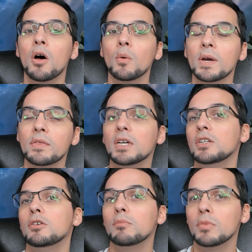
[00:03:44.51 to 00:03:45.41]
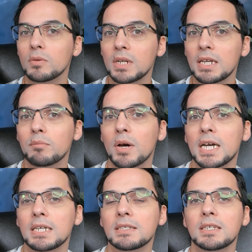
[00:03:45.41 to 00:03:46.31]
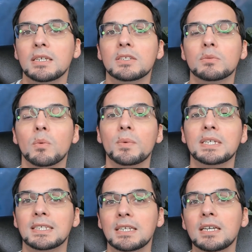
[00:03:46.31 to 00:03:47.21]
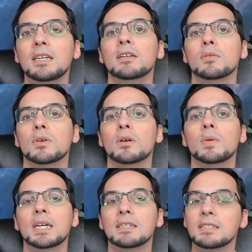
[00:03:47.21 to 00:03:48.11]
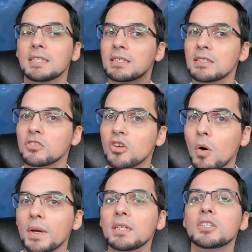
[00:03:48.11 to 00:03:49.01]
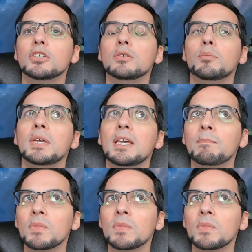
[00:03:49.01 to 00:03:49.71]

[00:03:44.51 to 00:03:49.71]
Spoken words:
With a new moon in Pisces, what we see here, though, is this is going to be